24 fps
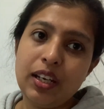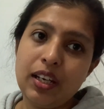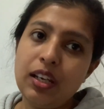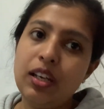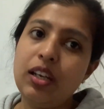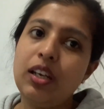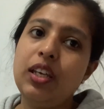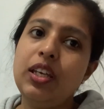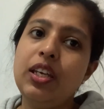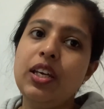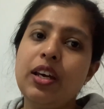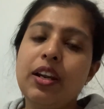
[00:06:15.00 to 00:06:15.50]

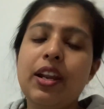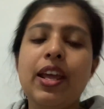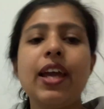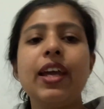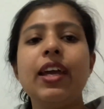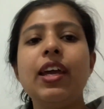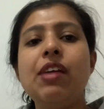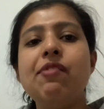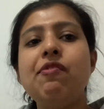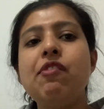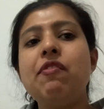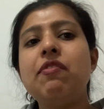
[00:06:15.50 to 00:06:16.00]
year
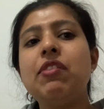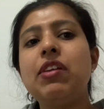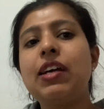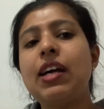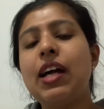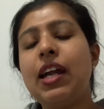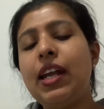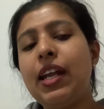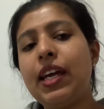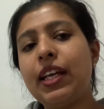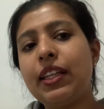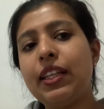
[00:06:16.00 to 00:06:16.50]
again we will
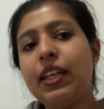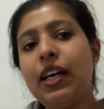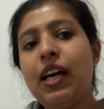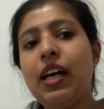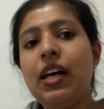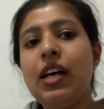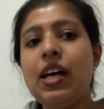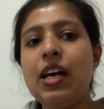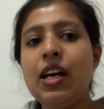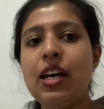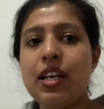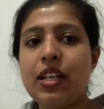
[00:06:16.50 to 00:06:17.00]
conduct the
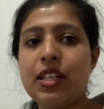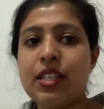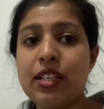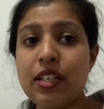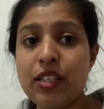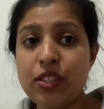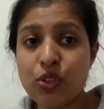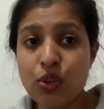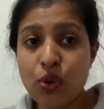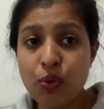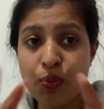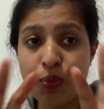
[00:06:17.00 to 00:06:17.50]
research.
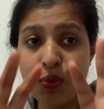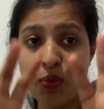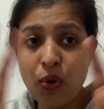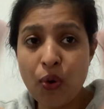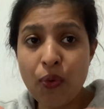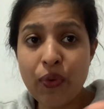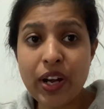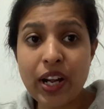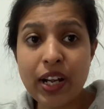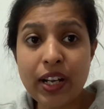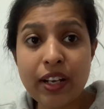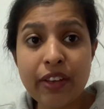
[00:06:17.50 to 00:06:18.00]
So over
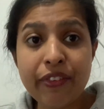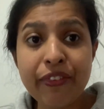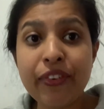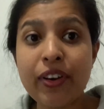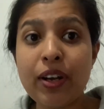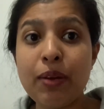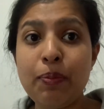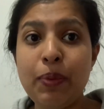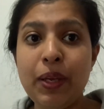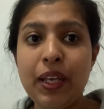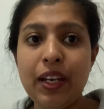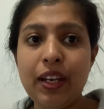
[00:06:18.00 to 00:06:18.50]
a different
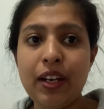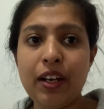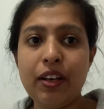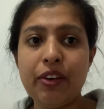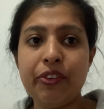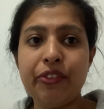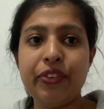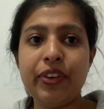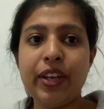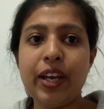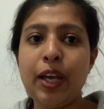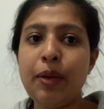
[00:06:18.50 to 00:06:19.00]
period of
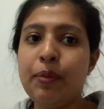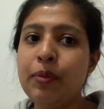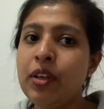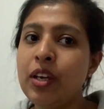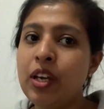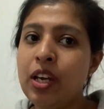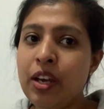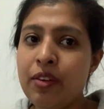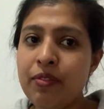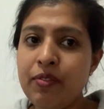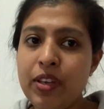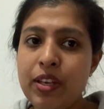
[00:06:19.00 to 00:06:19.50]
time
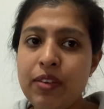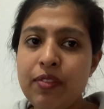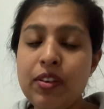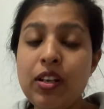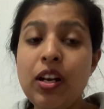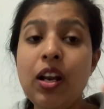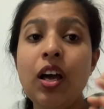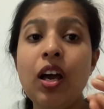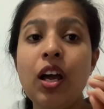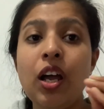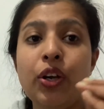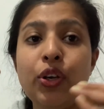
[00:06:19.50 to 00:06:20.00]
we will
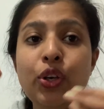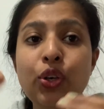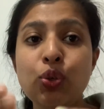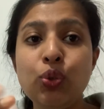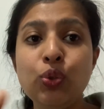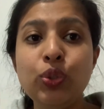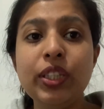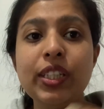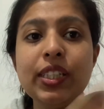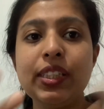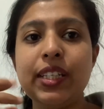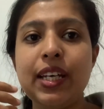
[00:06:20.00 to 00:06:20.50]
do
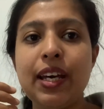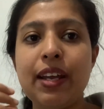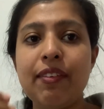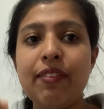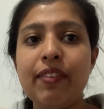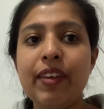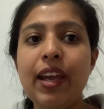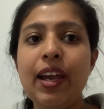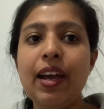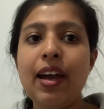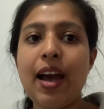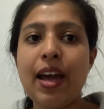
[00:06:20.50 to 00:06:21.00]
the
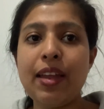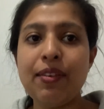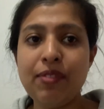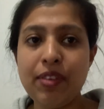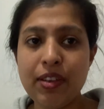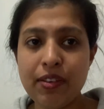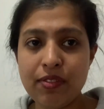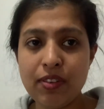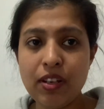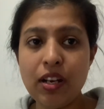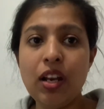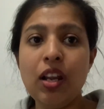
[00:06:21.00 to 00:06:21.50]
survey and we
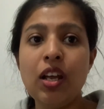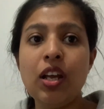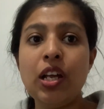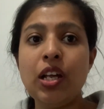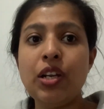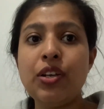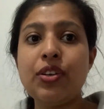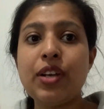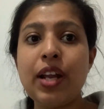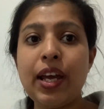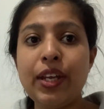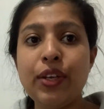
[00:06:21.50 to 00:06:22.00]
will
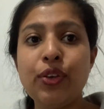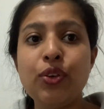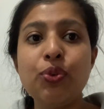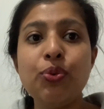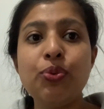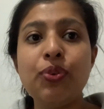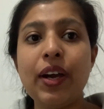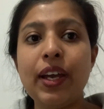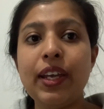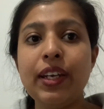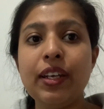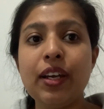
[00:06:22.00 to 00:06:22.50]
try to
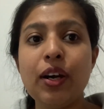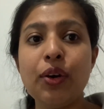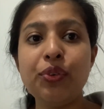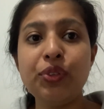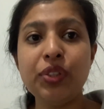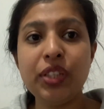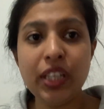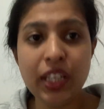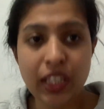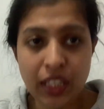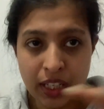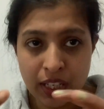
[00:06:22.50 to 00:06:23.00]
find out
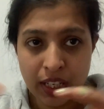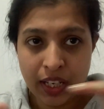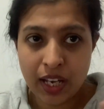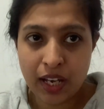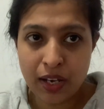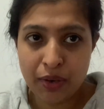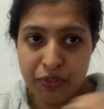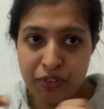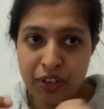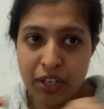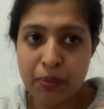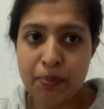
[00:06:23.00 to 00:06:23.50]
the
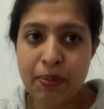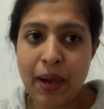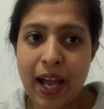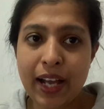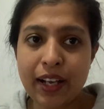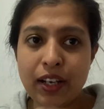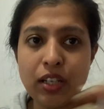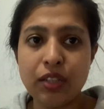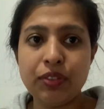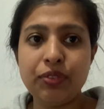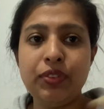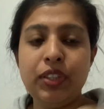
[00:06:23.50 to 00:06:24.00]
feedback
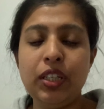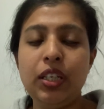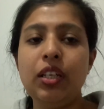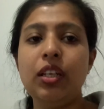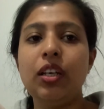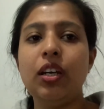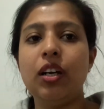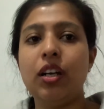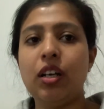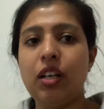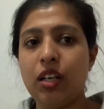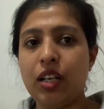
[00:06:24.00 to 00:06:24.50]
of the
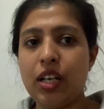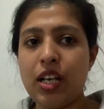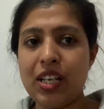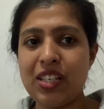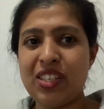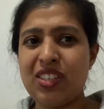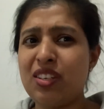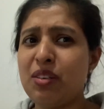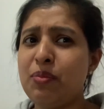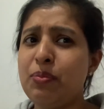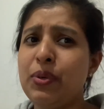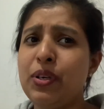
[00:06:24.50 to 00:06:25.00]

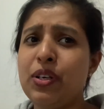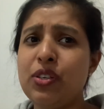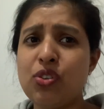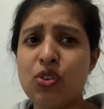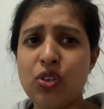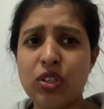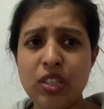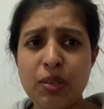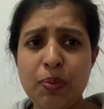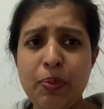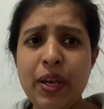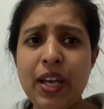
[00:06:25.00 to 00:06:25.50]
customers or
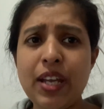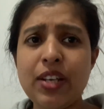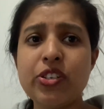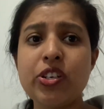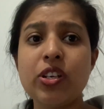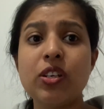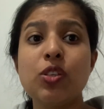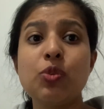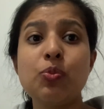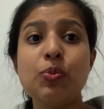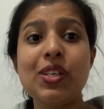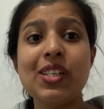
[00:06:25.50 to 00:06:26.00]
the
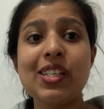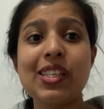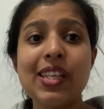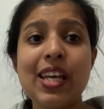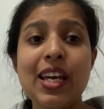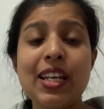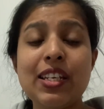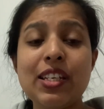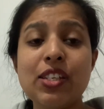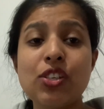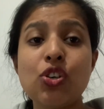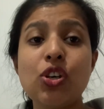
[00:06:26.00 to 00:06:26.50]
patients, means that
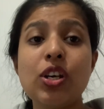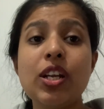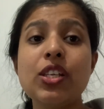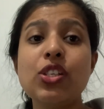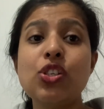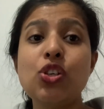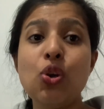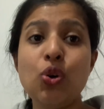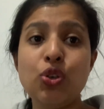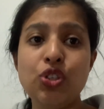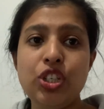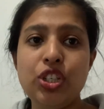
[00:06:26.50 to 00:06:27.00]
is known as
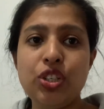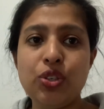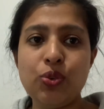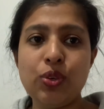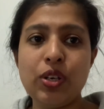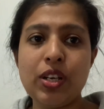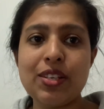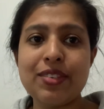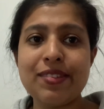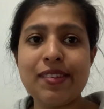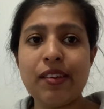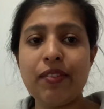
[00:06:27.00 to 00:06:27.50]
longitudinal
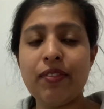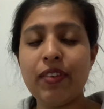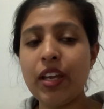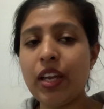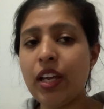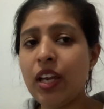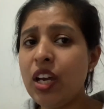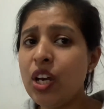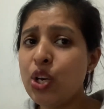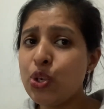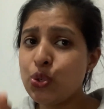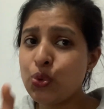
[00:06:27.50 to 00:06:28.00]
survey.
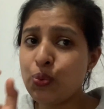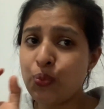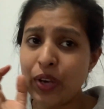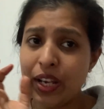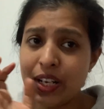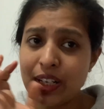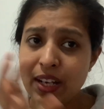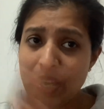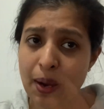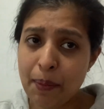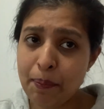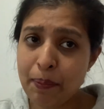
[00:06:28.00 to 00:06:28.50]
So while
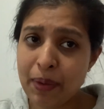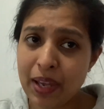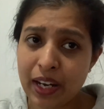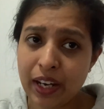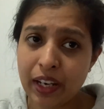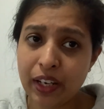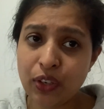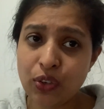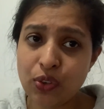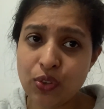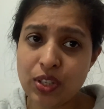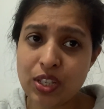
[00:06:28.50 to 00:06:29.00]
comparing
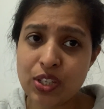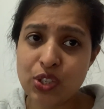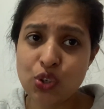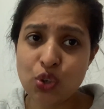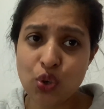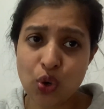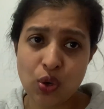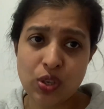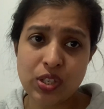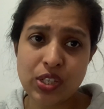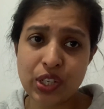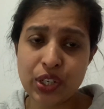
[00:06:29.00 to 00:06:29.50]
to this
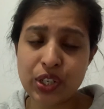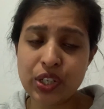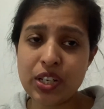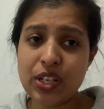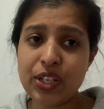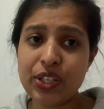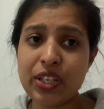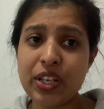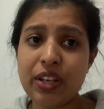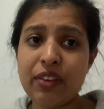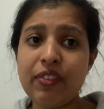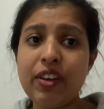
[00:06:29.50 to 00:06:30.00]
cross-sectional
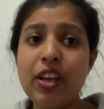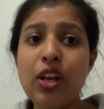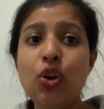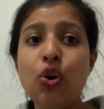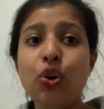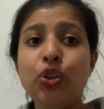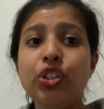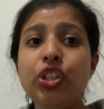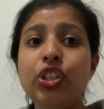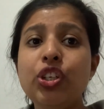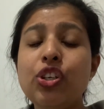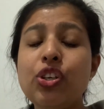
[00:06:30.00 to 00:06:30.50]
survey,
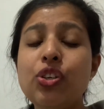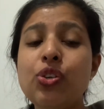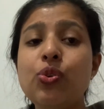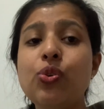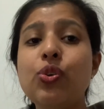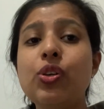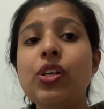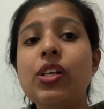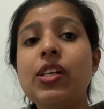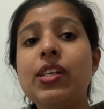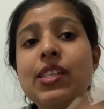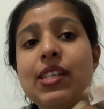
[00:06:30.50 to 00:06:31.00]

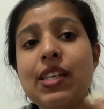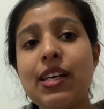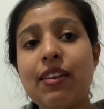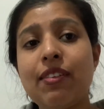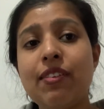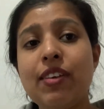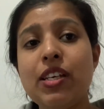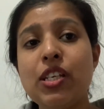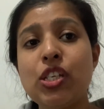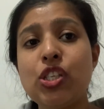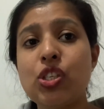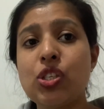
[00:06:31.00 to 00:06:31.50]
longitudinal survey
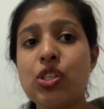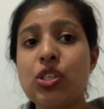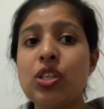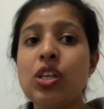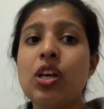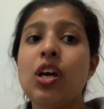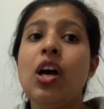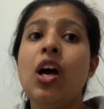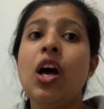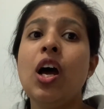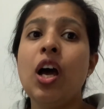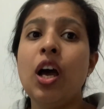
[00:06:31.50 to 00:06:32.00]
is
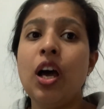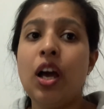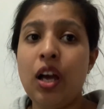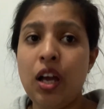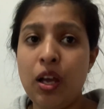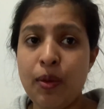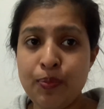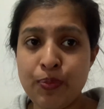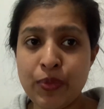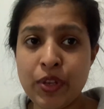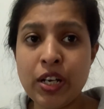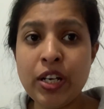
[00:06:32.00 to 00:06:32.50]

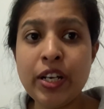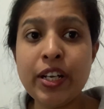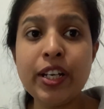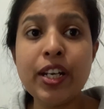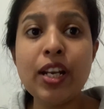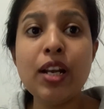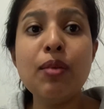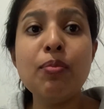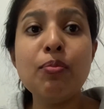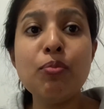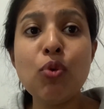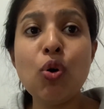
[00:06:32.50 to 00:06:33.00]

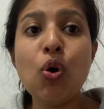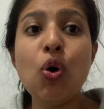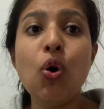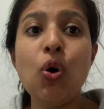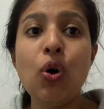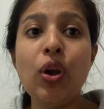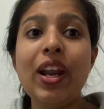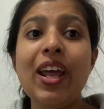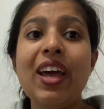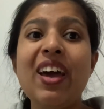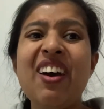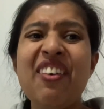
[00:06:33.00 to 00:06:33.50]
little more
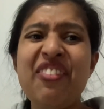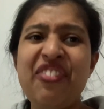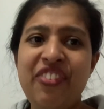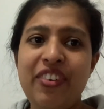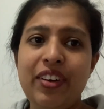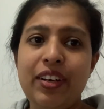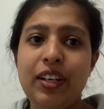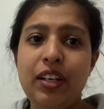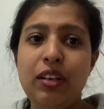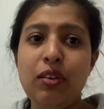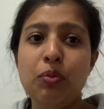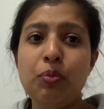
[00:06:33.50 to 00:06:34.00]

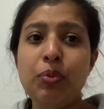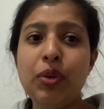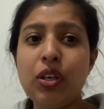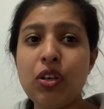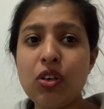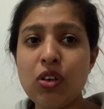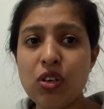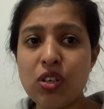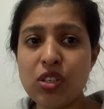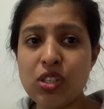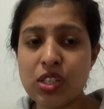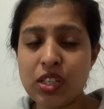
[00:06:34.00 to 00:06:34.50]
effective
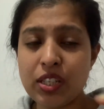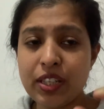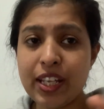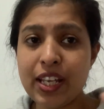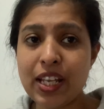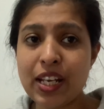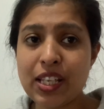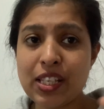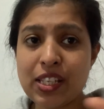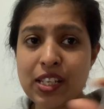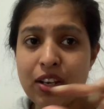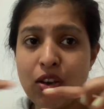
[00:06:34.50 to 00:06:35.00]
because there
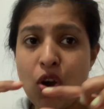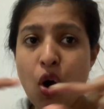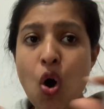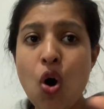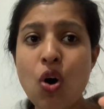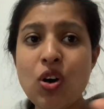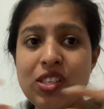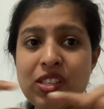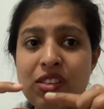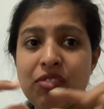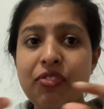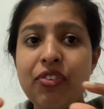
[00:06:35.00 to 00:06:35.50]
is a
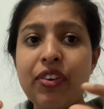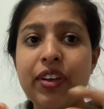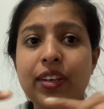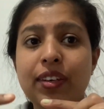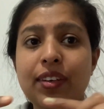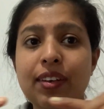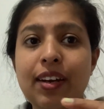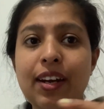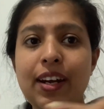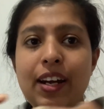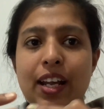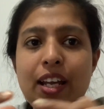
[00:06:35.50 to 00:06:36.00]
cause-effect
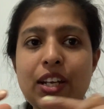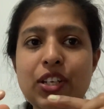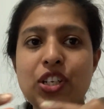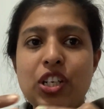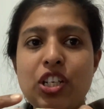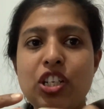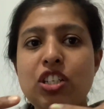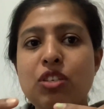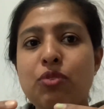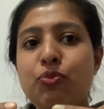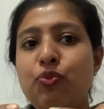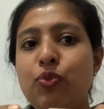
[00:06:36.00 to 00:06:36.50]

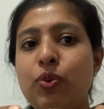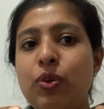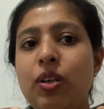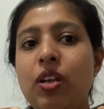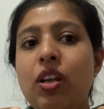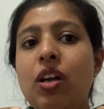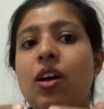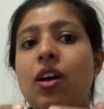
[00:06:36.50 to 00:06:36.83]
relationship will